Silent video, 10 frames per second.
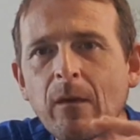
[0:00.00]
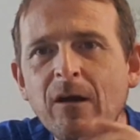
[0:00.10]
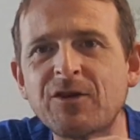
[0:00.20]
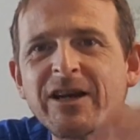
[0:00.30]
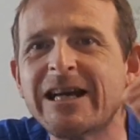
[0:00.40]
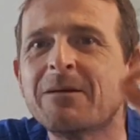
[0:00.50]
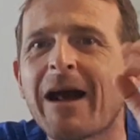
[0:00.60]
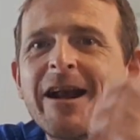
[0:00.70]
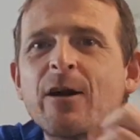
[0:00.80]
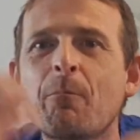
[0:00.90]
And you keep
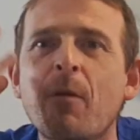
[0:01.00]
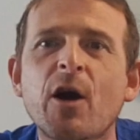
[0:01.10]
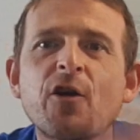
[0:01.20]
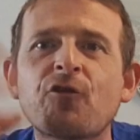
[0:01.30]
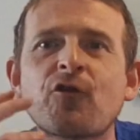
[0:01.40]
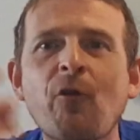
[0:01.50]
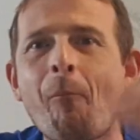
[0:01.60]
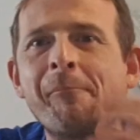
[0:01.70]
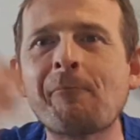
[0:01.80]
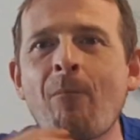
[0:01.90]
getting little bursts
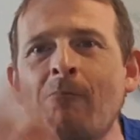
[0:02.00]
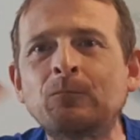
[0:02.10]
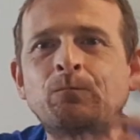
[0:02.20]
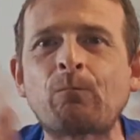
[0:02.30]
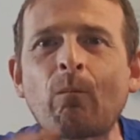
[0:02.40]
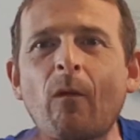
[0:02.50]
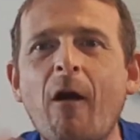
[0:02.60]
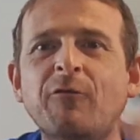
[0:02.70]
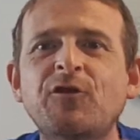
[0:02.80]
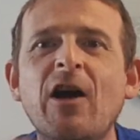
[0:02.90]

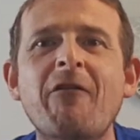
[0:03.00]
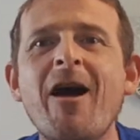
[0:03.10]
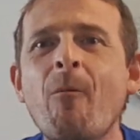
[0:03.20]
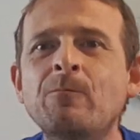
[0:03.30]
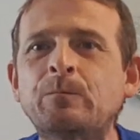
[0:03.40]
of cherry